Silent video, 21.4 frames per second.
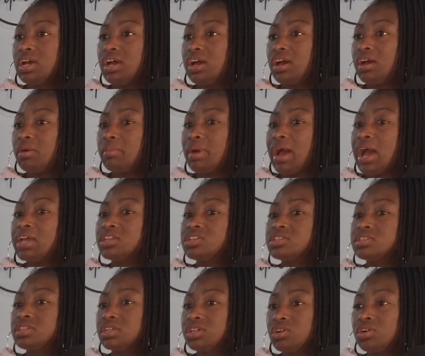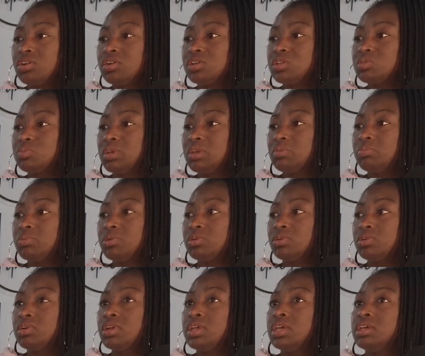I just encourage
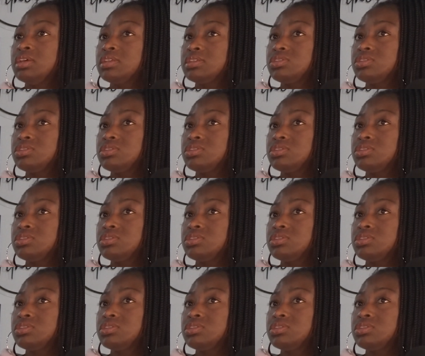people